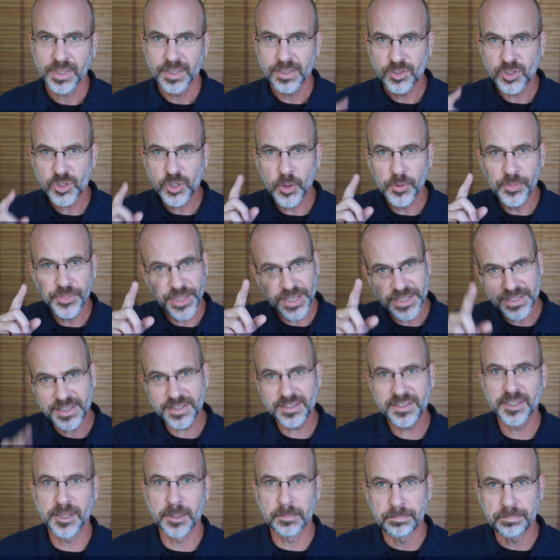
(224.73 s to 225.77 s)
So this
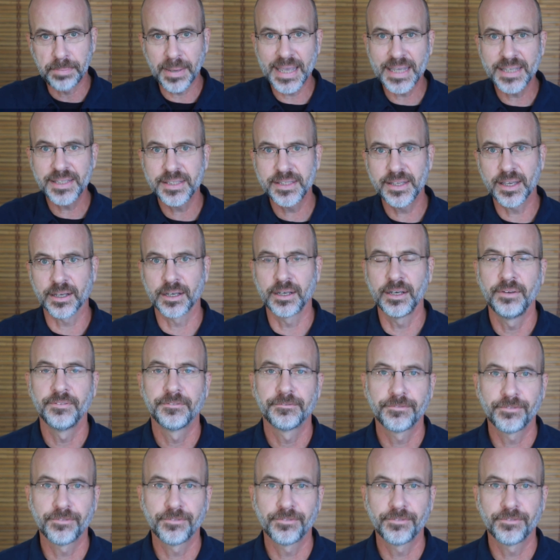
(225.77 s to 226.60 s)
is the basic